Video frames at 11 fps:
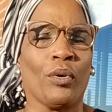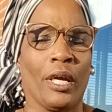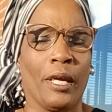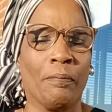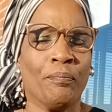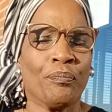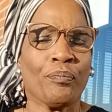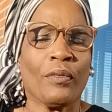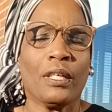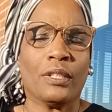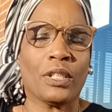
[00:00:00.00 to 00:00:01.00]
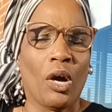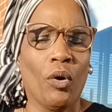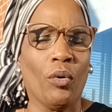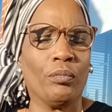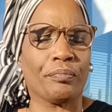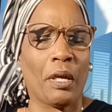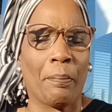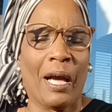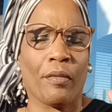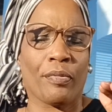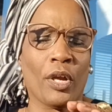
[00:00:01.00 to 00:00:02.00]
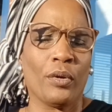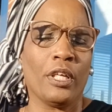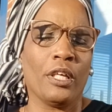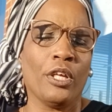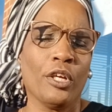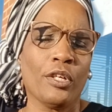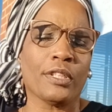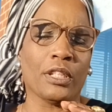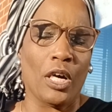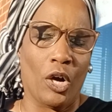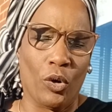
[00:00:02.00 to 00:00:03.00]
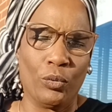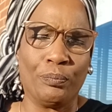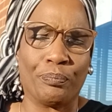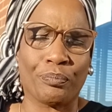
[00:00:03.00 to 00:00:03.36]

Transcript: okay? So about 30 years ago,